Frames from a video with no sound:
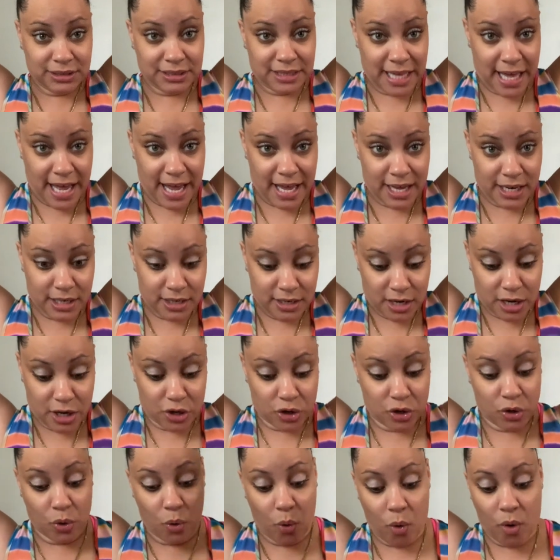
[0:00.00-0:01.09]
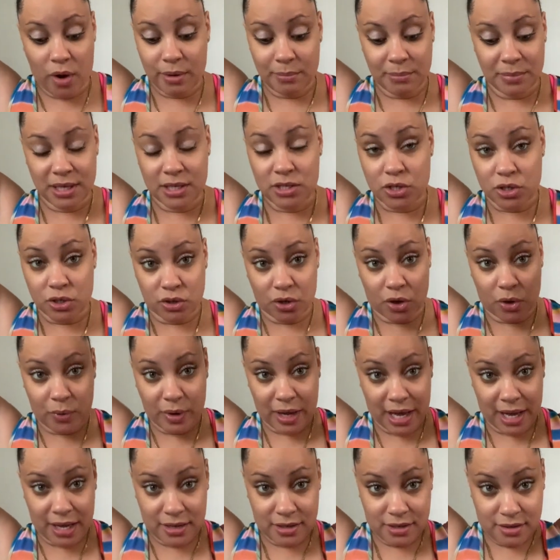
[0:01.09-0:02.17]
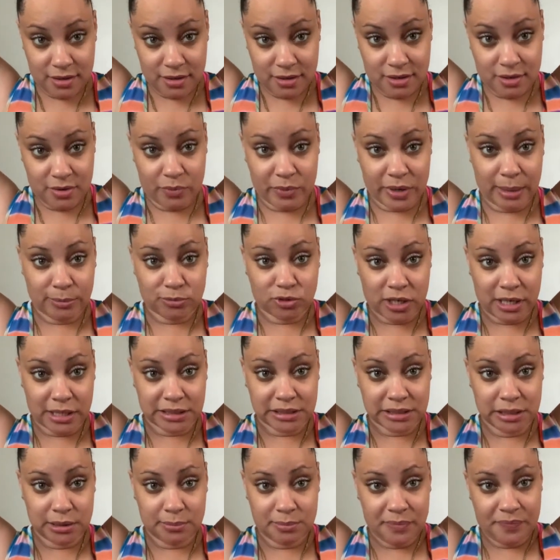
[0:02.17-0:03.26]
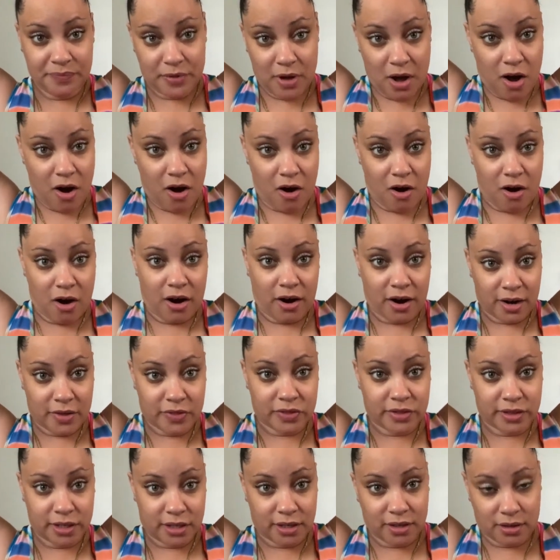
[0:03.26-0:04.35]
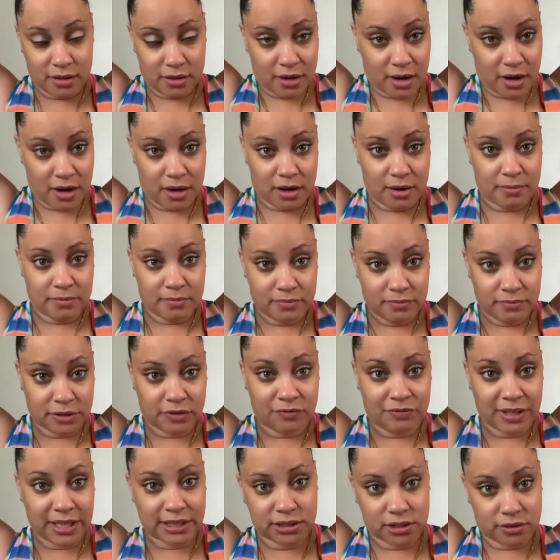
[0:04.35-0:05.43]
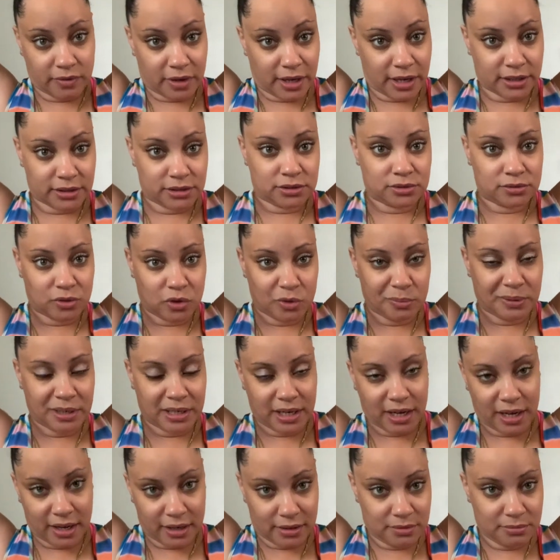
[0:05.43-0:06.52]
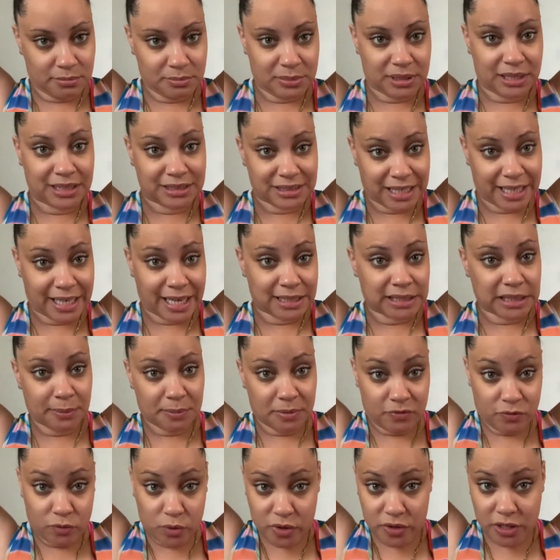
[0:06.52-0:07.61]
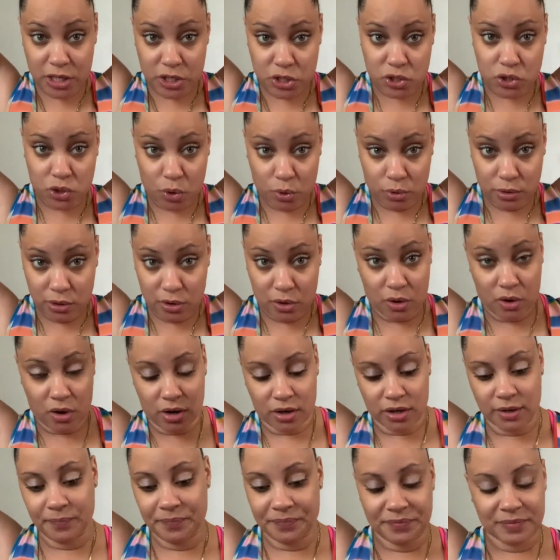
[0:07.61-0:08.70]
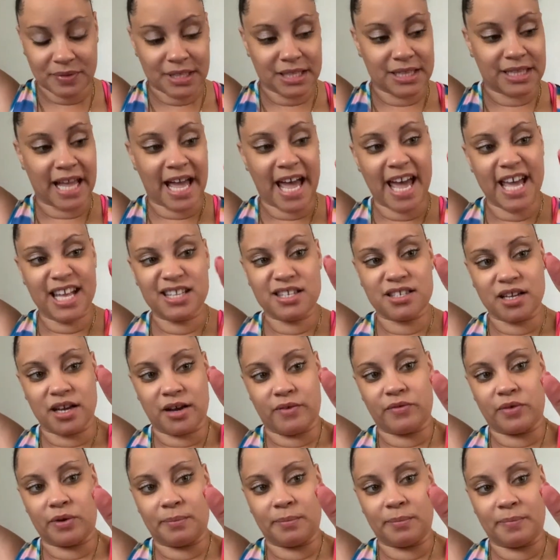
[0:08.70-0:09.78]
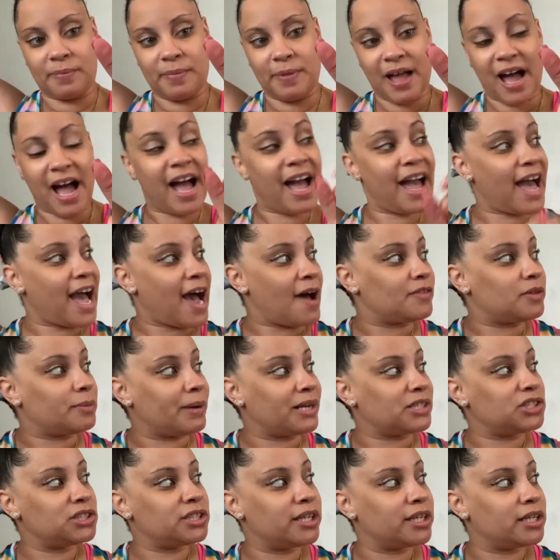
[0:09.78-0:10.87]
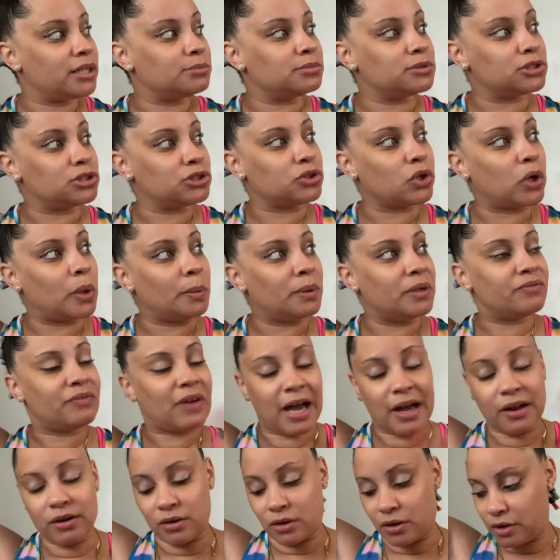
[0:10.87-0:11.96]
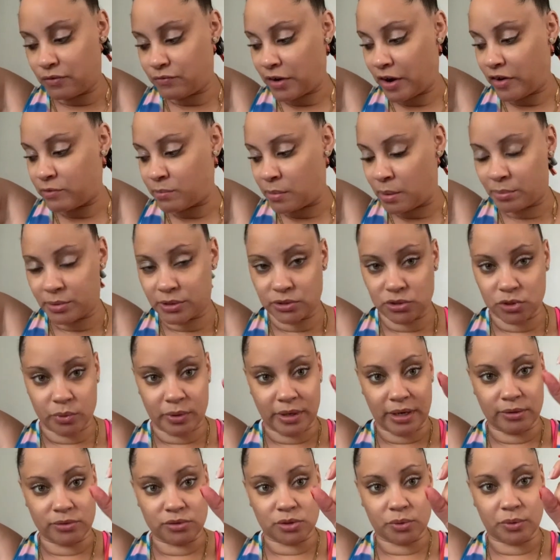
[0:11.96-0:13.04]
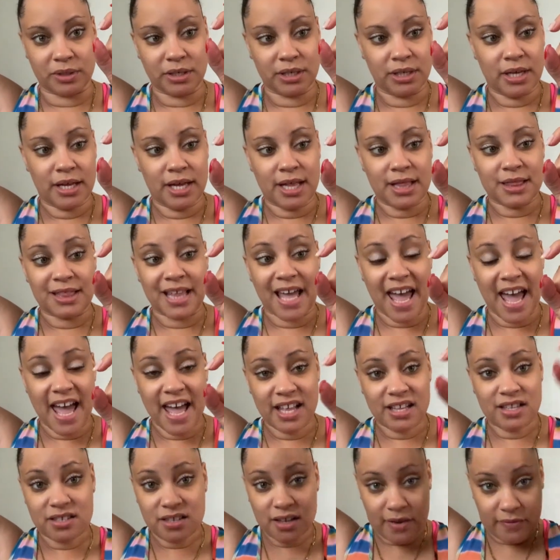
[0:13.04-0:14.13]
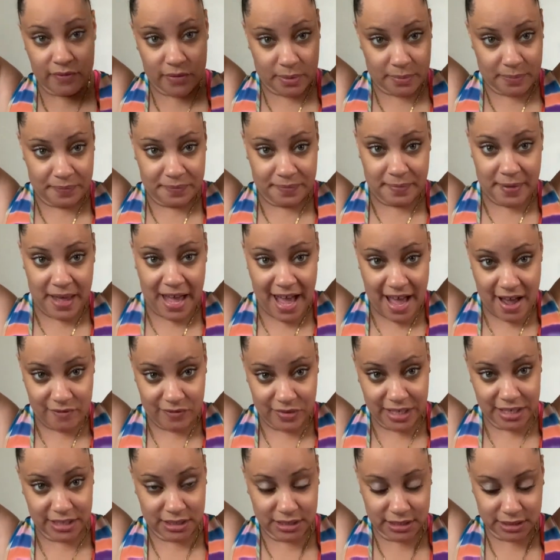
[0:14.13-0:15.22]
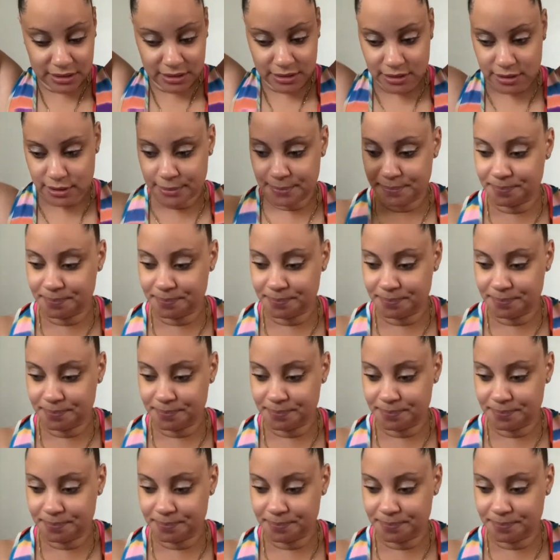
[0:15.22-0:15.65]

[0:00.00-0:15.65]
that annoy me to no end when I'm trying to sleep are the flexi rods. Oh my God. Because like I said before, they're so long. The ends of them, I have them. I should get them to show me. If I don't know, if I remember to do it, I'll do it. The ends of them have like this,